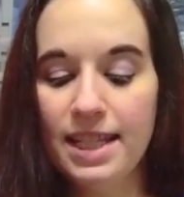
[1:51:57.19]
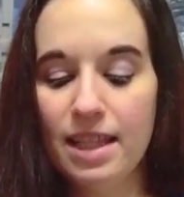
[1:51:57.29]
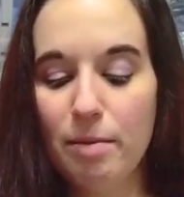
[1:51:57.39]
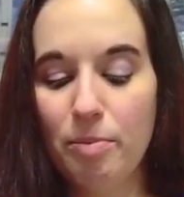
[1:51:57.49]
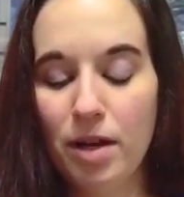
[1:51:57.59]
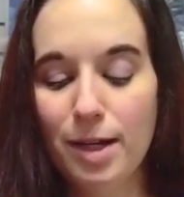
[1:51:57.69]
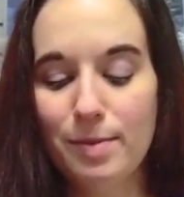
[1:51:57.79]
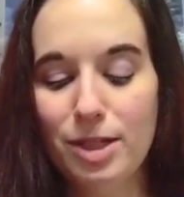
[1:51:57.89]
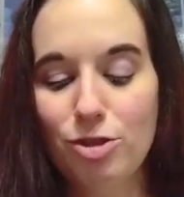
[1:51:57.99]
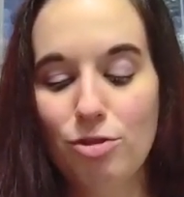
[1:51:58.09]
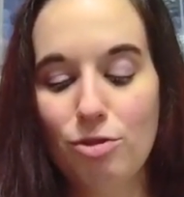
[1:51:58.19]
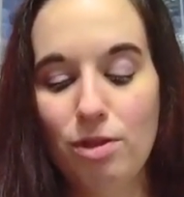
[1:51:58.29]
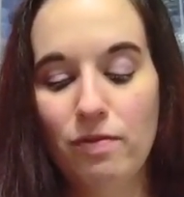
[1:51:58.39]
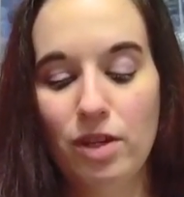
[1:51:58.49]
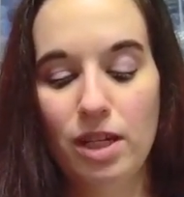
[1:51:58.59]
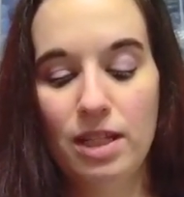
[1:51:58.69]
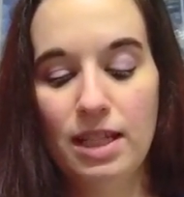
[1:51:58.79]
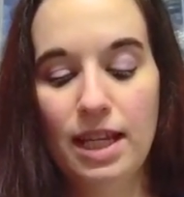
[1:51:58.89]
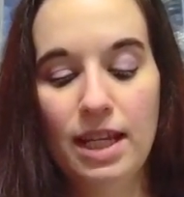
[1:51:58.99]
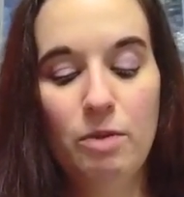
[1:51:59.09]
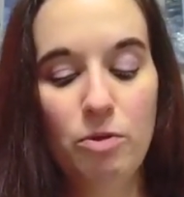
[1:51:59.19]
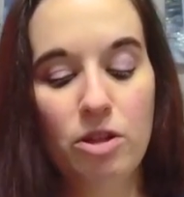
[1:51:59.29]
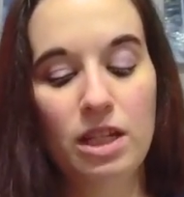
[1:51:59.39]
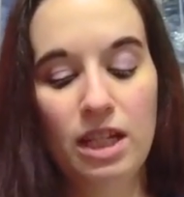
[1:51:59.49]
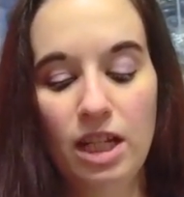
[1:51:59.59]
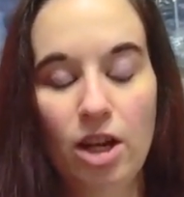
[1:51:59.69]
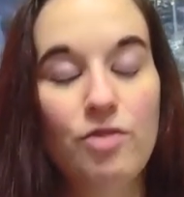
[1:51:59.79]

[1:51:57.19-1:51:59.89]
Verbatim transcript: of the Barbed issue 3. Very excited. We're gonna get our